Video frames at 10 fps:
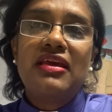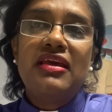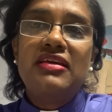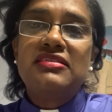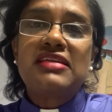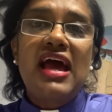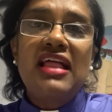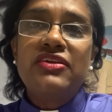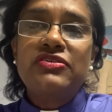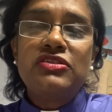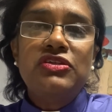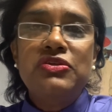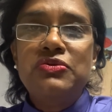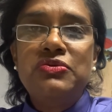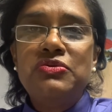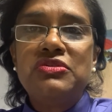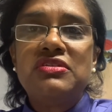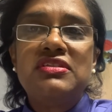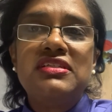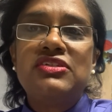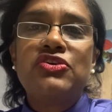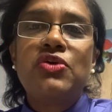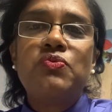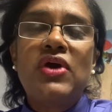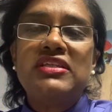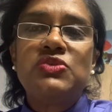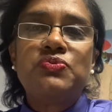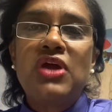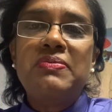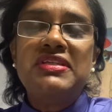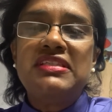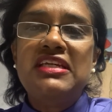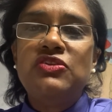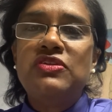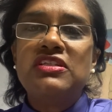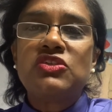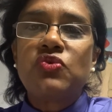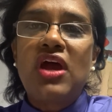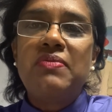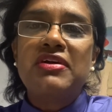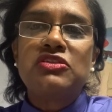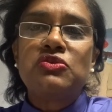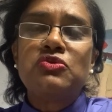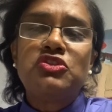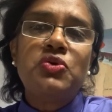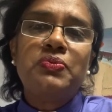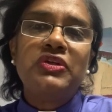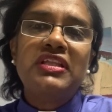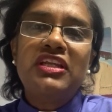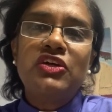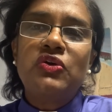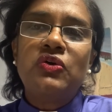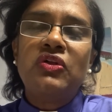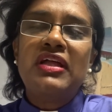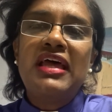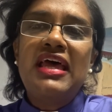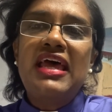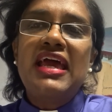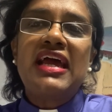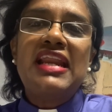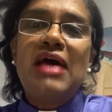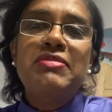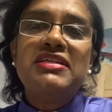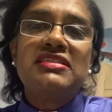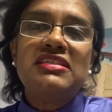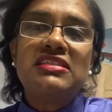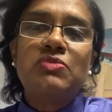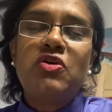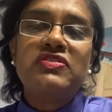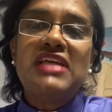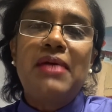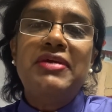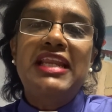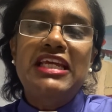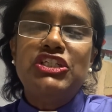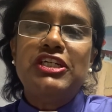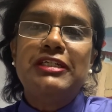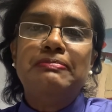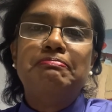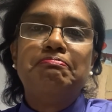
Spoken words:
Scholars use the term white supremacy to describe a socio-political economic system of domination.